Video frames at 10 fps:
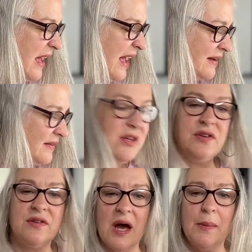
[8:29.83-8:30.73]
I have a
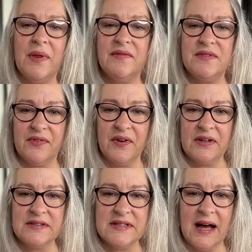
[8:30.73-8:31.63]
couple of different
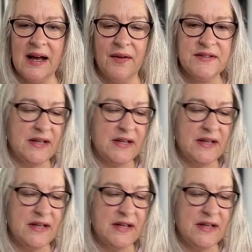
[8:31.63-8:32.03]
styles,